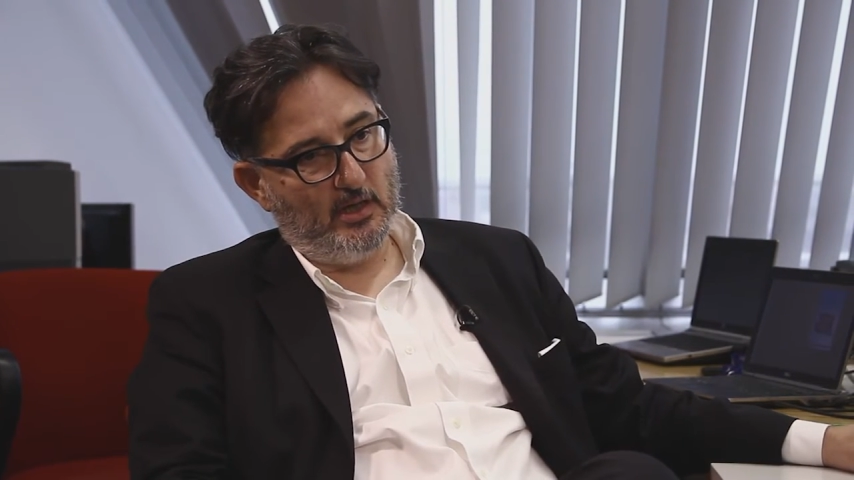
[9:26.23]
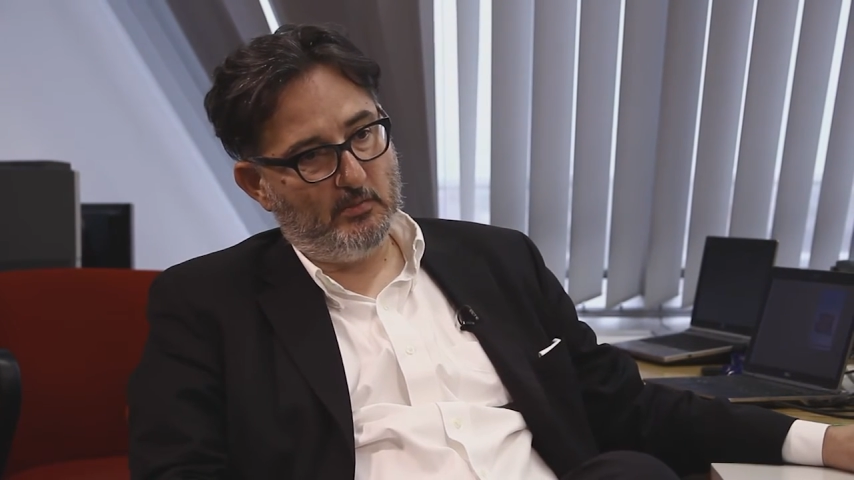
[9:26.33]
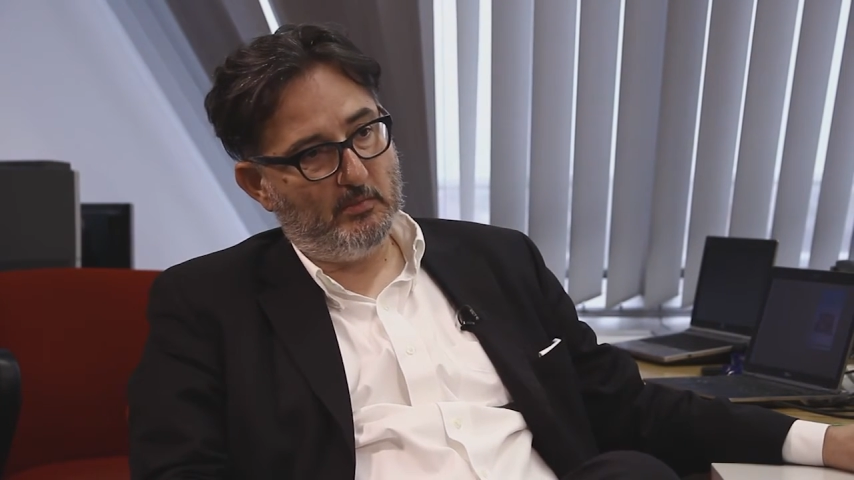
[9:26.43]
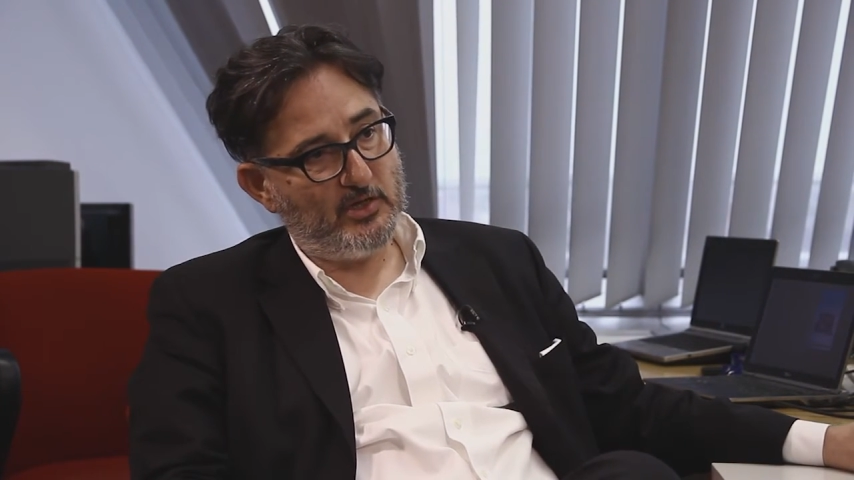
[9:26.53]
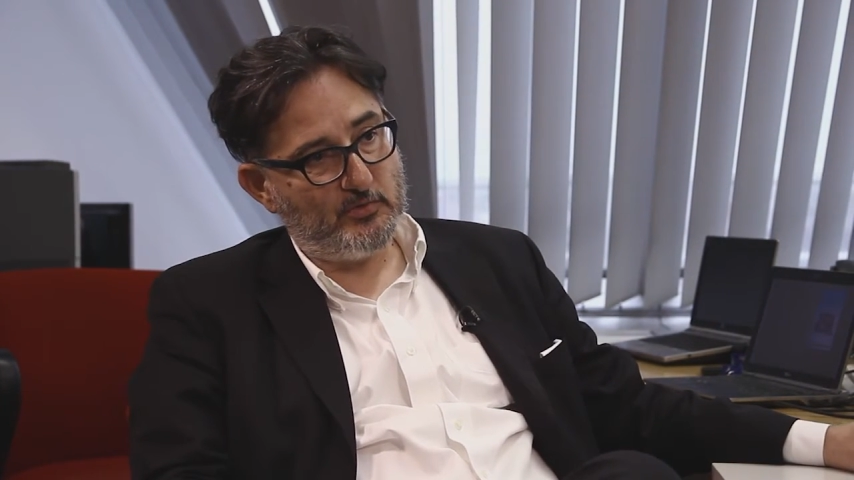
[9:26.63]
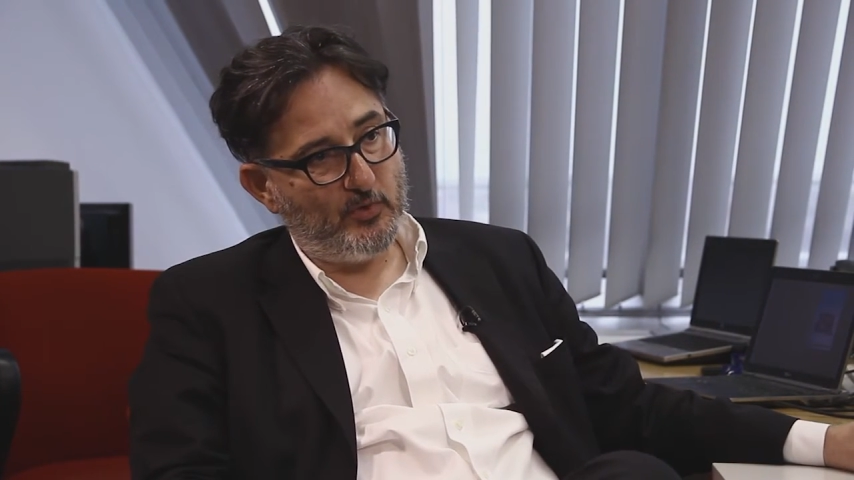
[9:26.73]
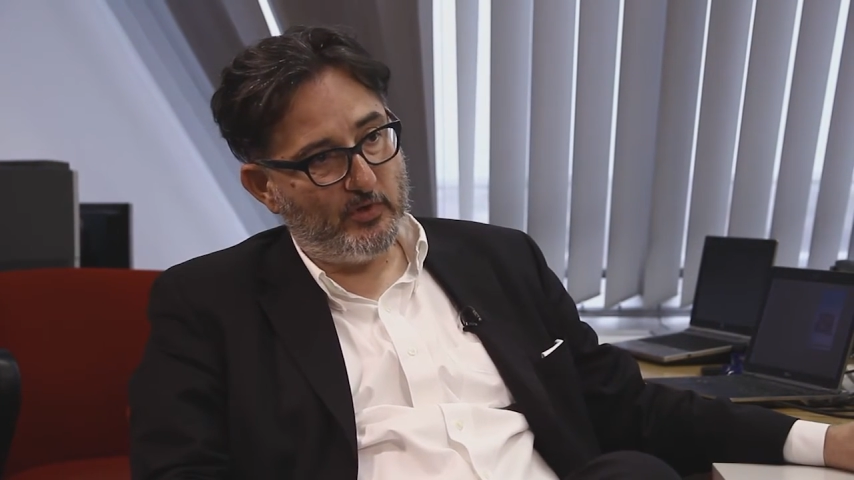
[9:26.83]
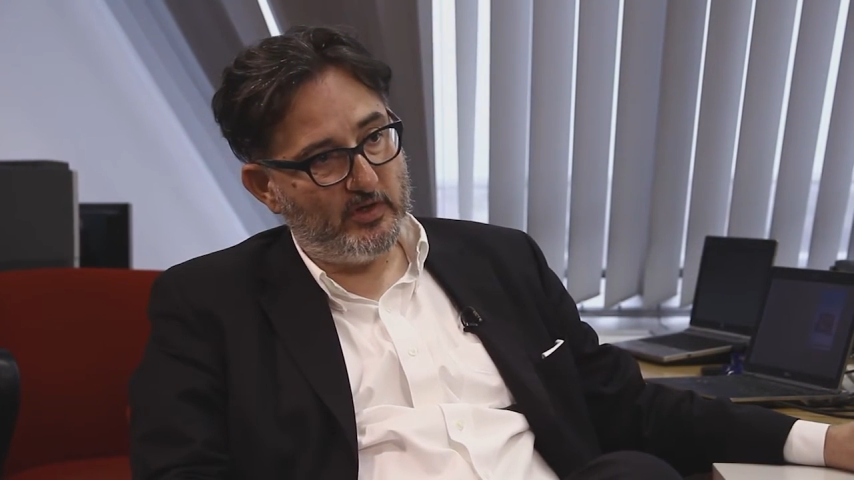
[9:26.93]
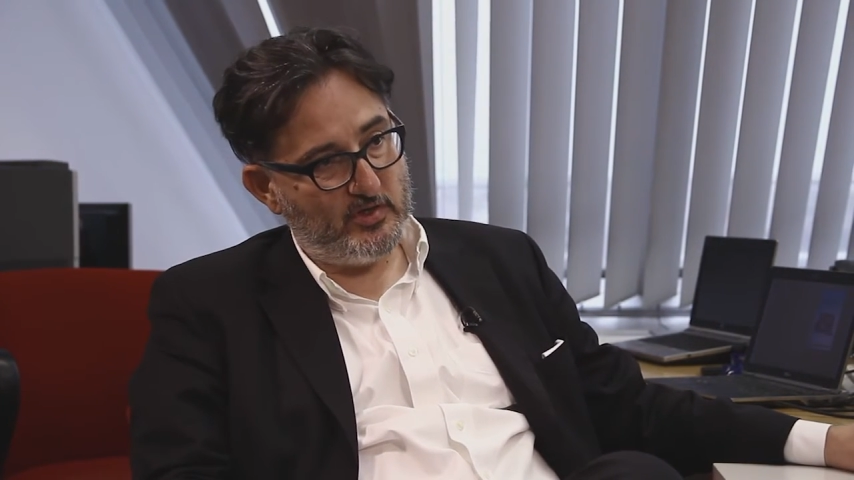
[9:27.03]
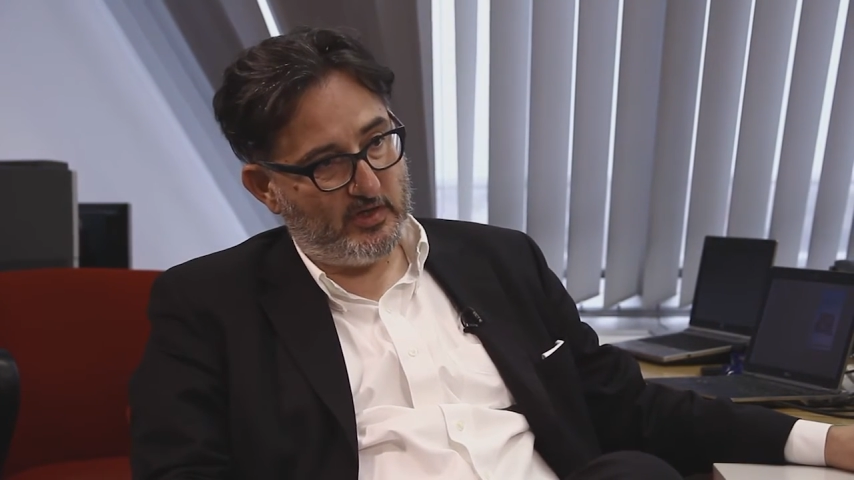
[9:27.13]
much more
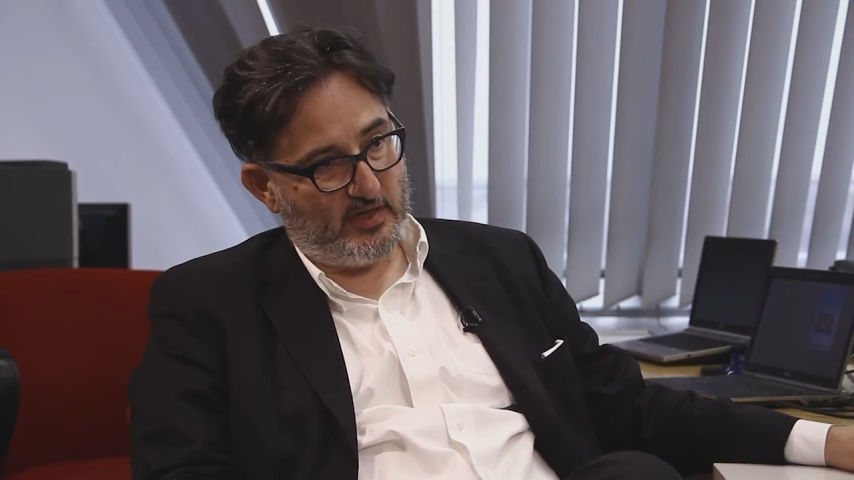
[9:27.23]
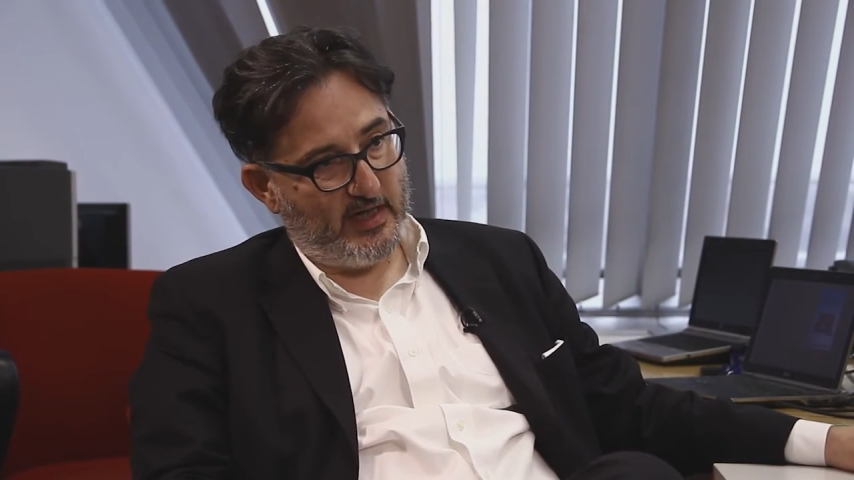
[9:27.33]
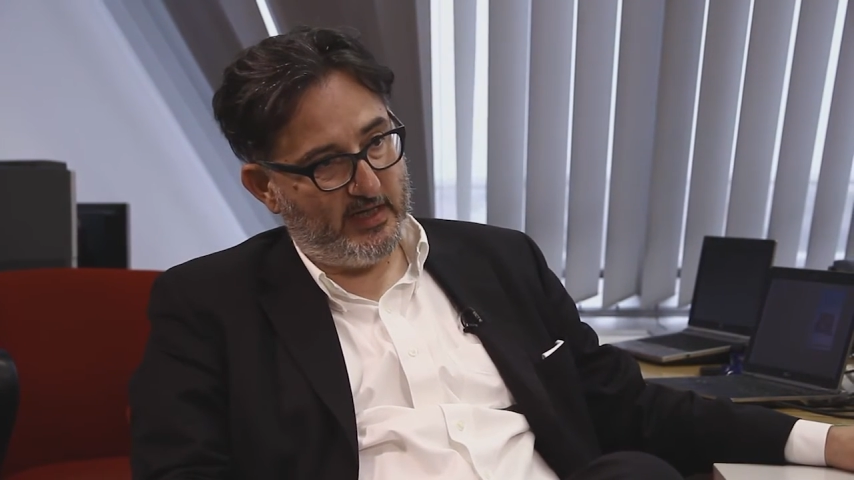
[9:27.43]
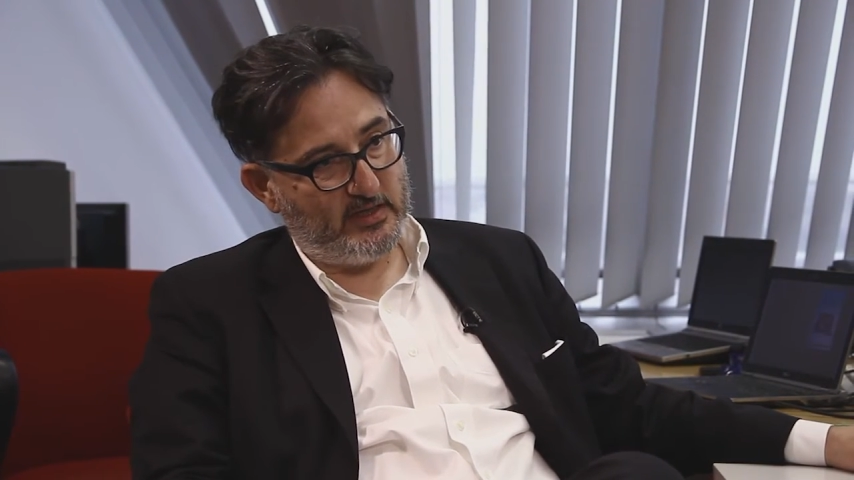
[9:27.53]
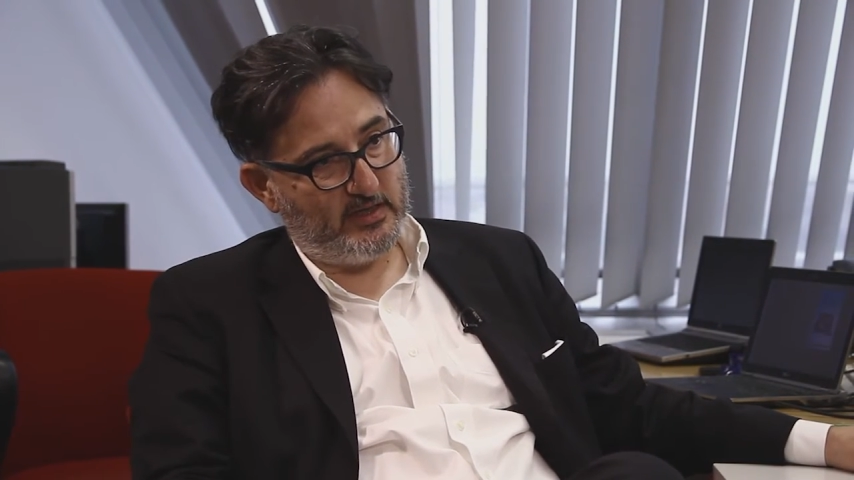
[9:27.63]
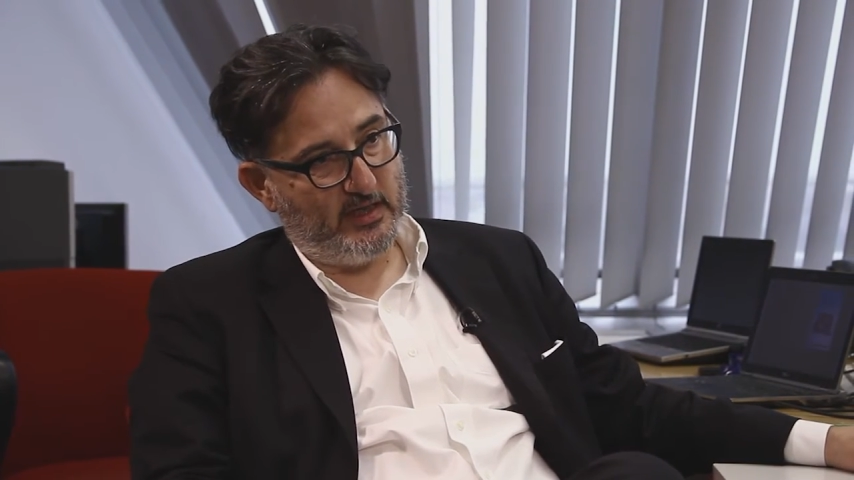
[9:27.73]
digitized